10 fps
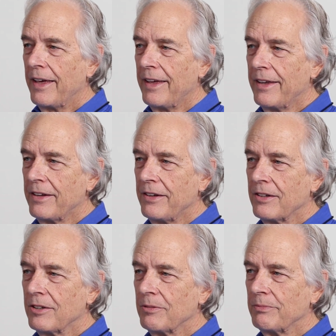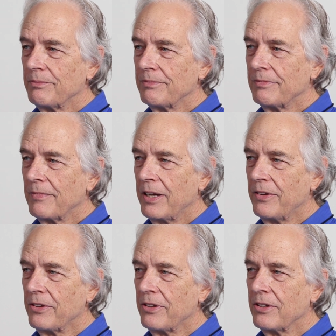And
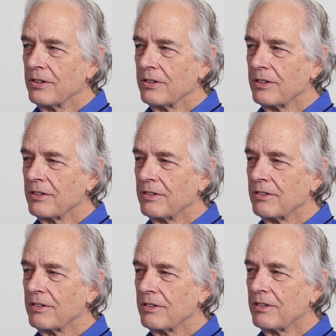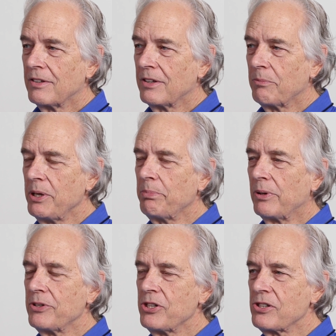then the people
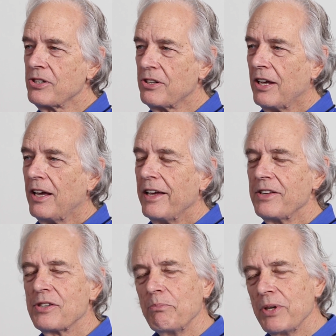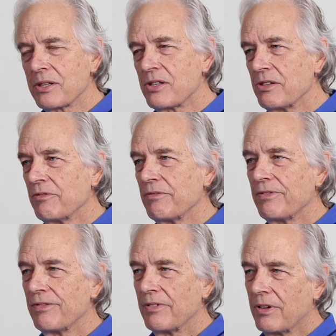are just, it's a mix of
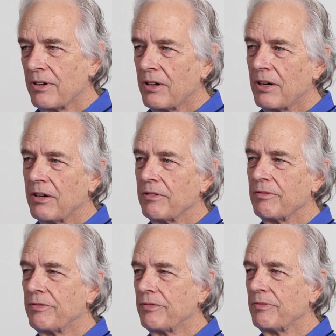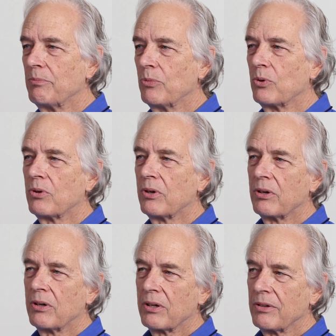
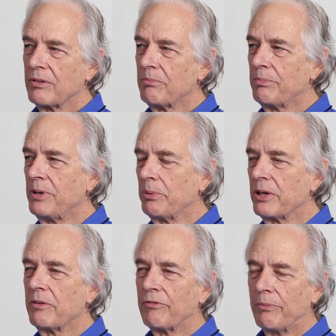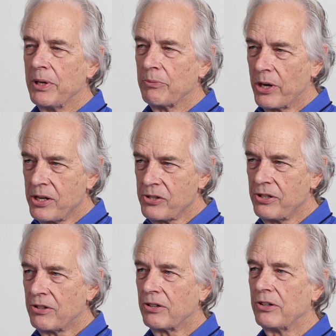more people that have been raised
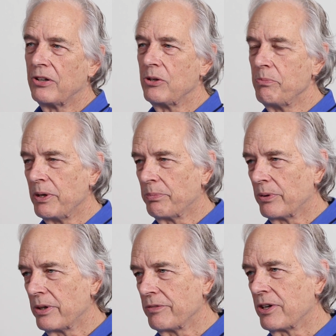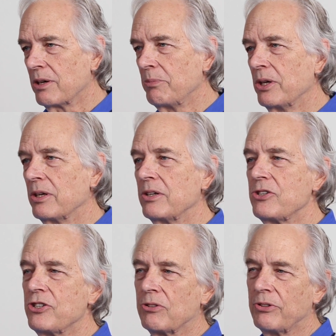here and new people that have come in,
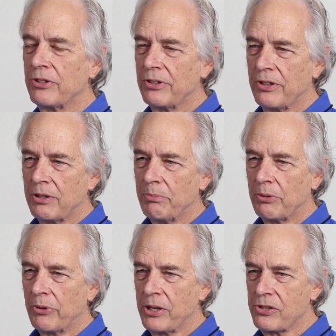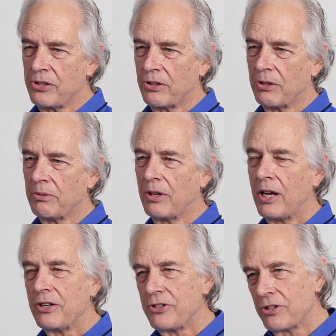children that have been raised here, and
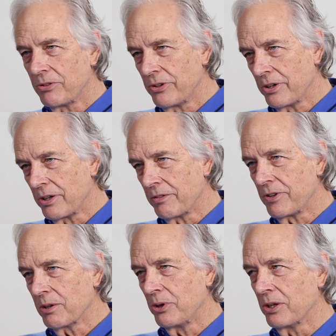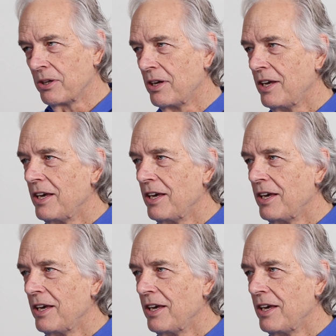children that have come in.